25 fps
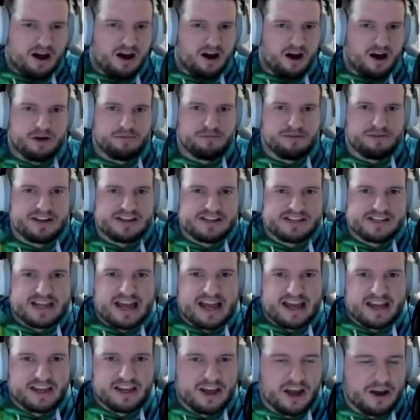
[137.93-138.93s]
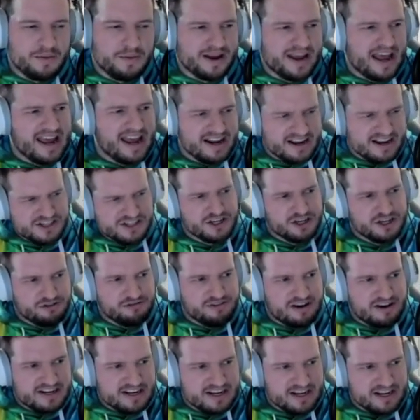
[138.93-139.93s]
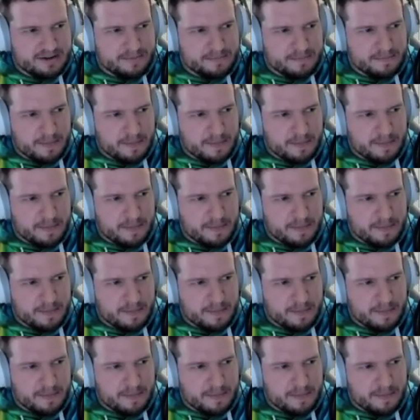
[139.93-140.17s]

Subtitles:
I'm ready to get going. Alice, are you ready?